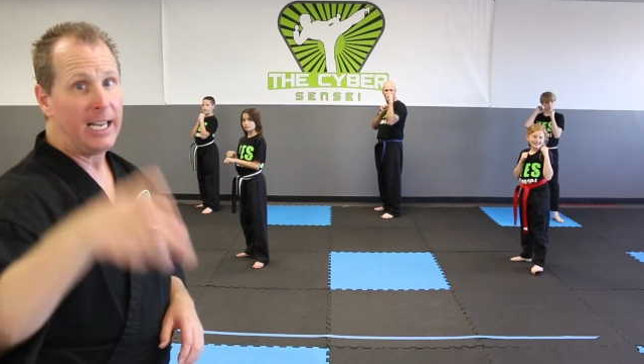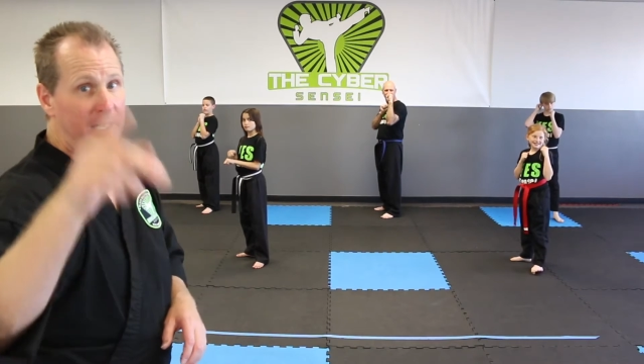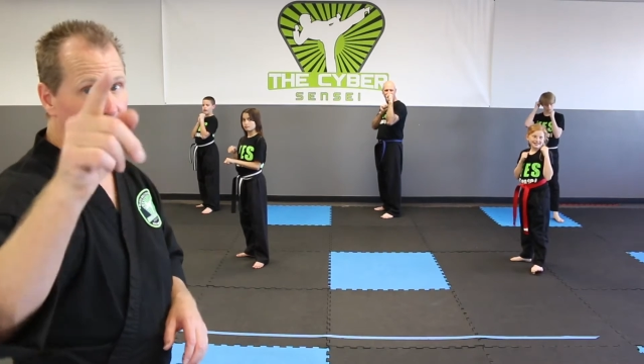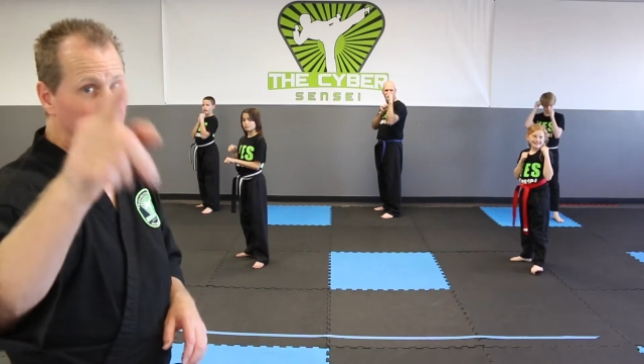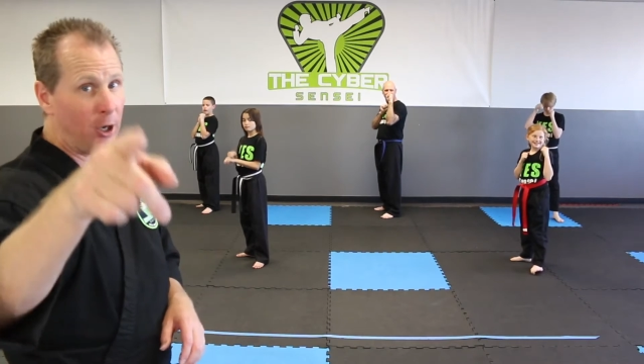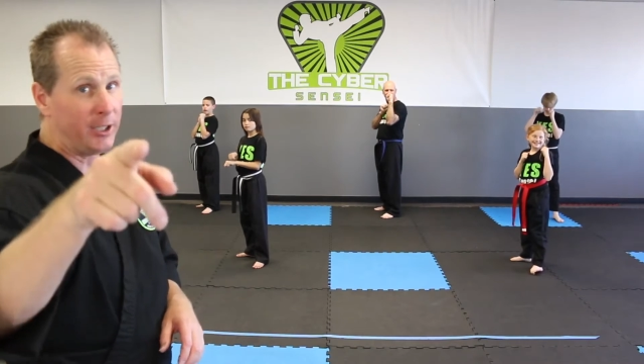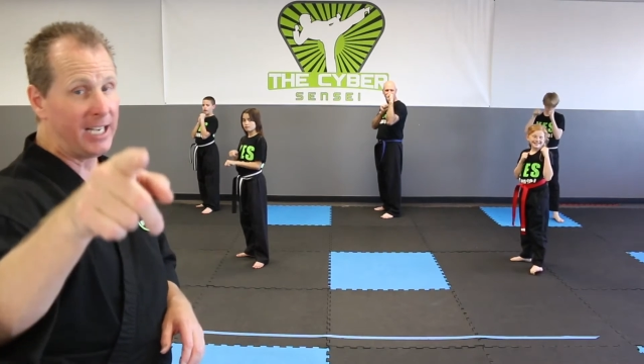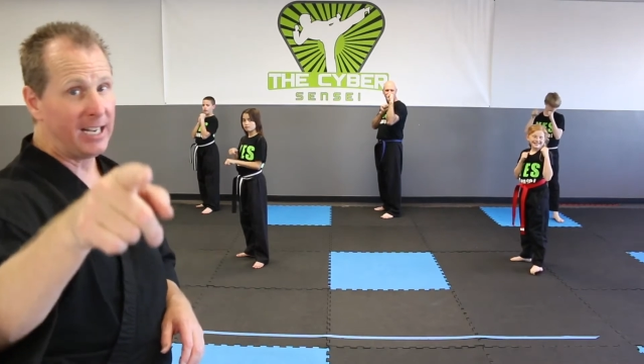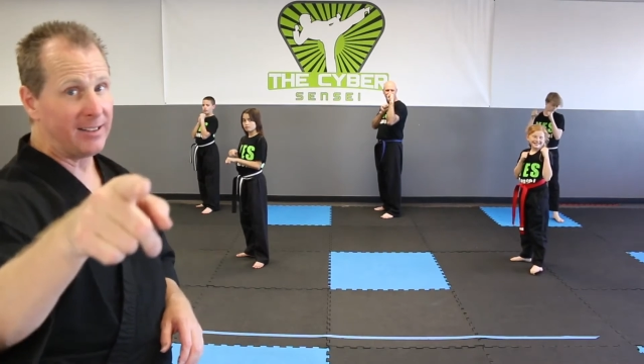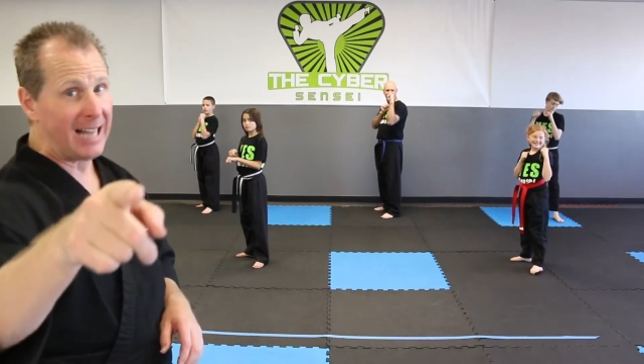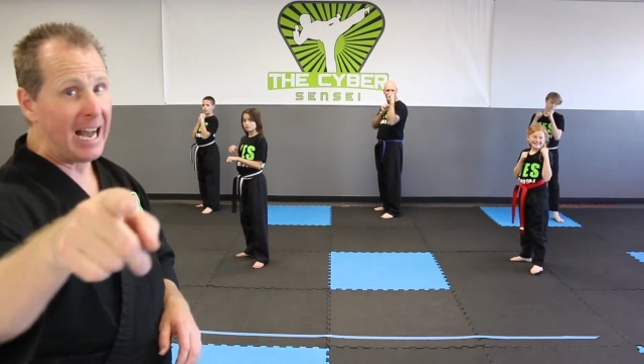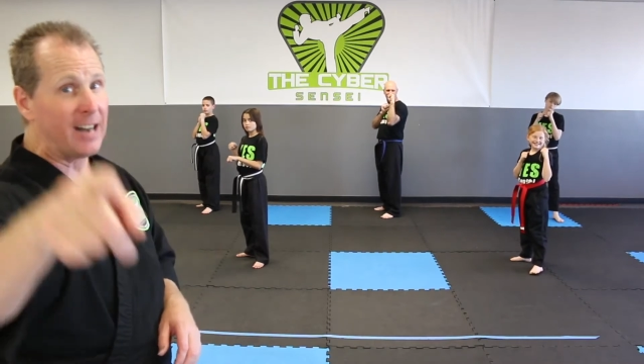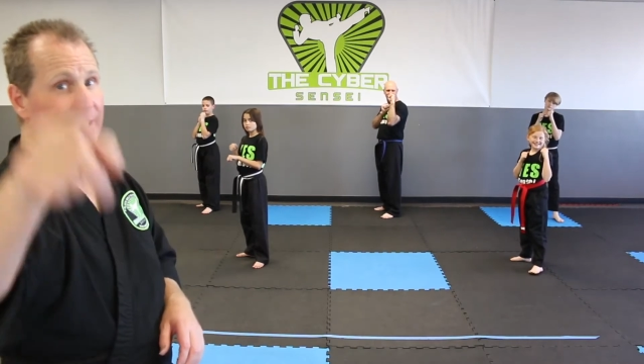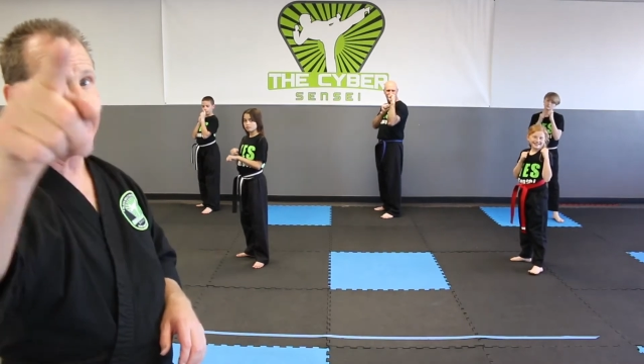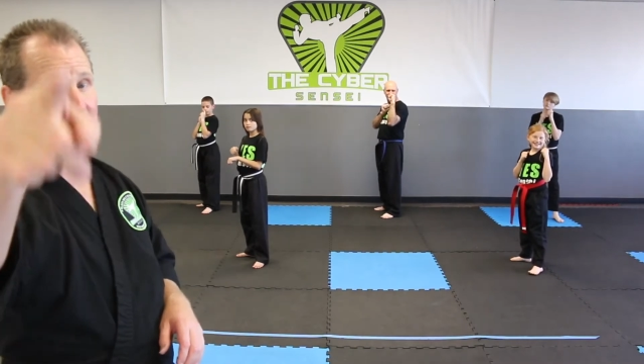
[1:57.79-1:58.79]
If you don't yell
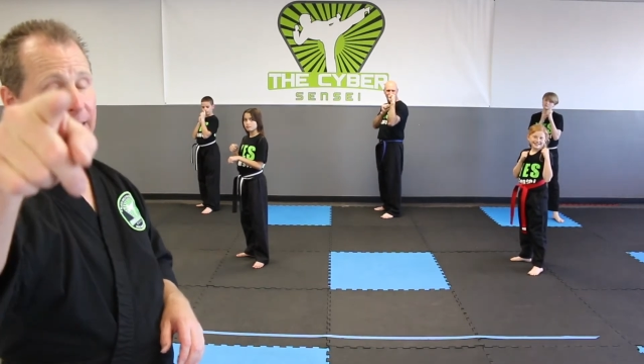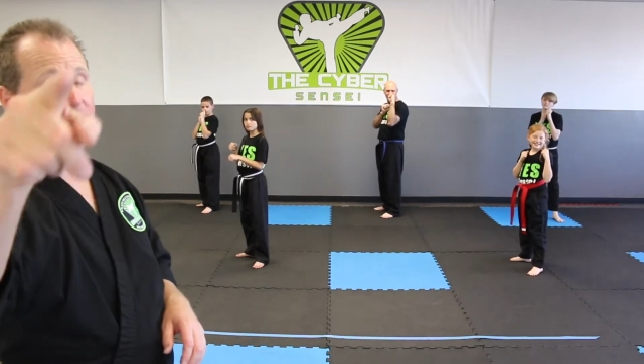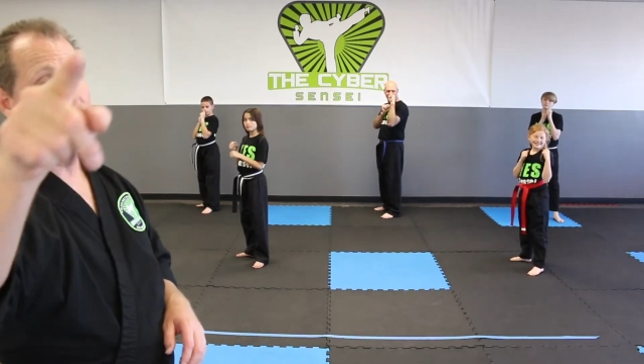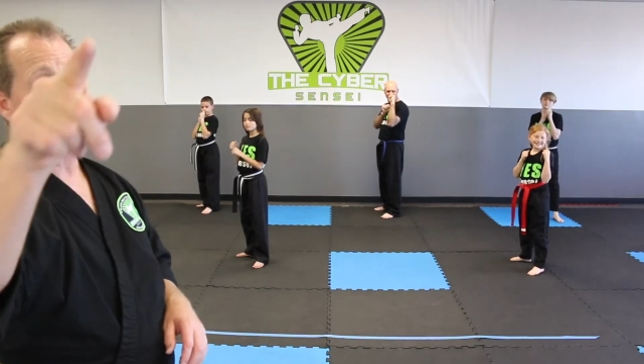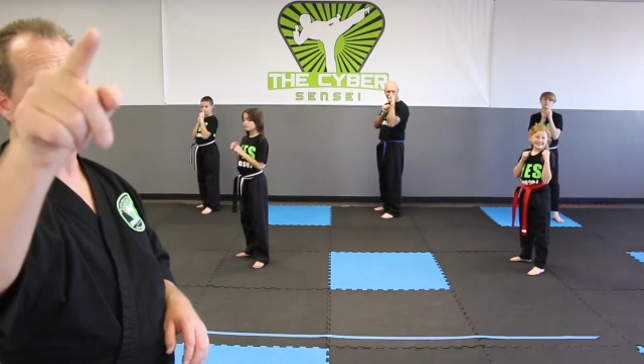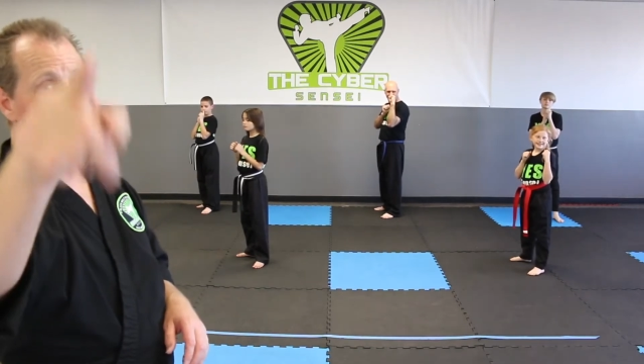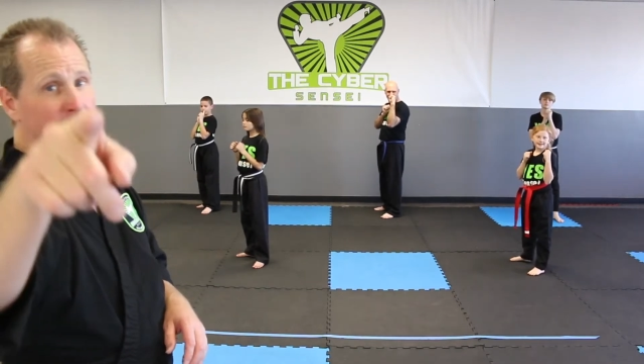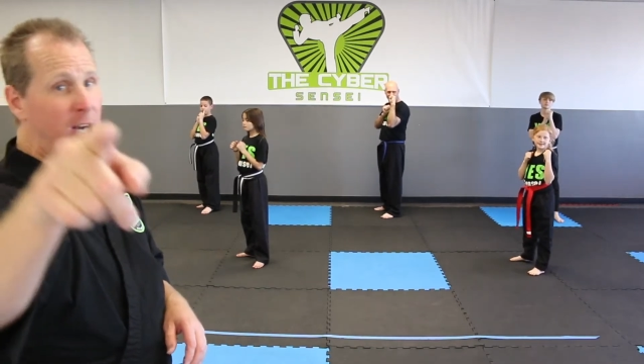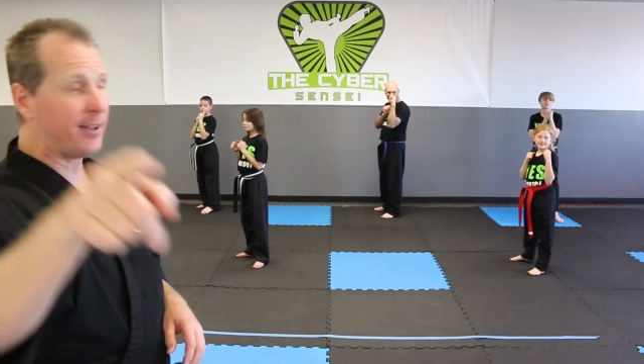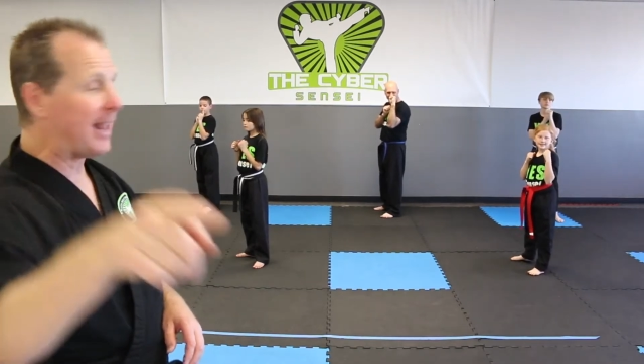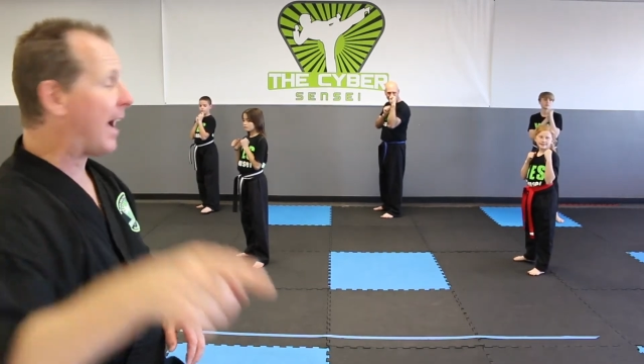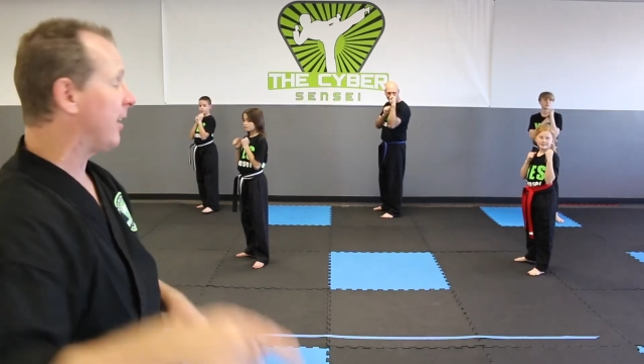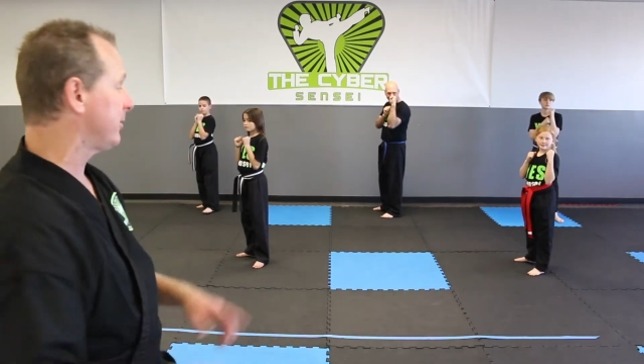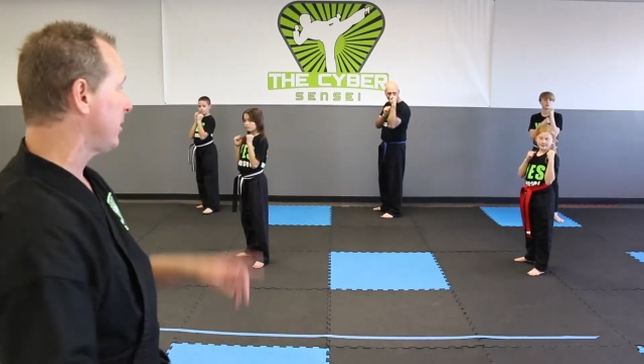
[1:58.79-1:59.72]
loud, again, you're going to be called out.